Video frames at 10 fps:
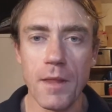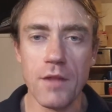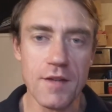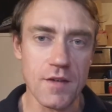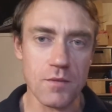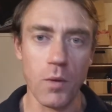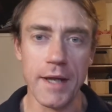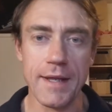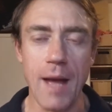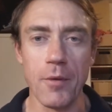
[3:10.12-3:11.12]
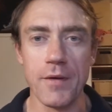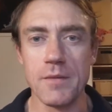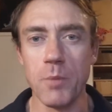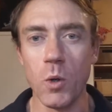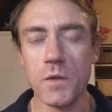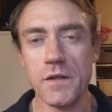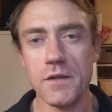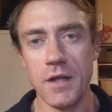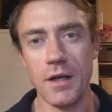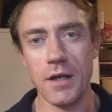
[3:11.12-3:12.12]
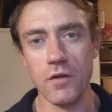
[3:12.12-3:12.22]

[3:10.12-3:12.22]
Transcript: this is why GABA is important.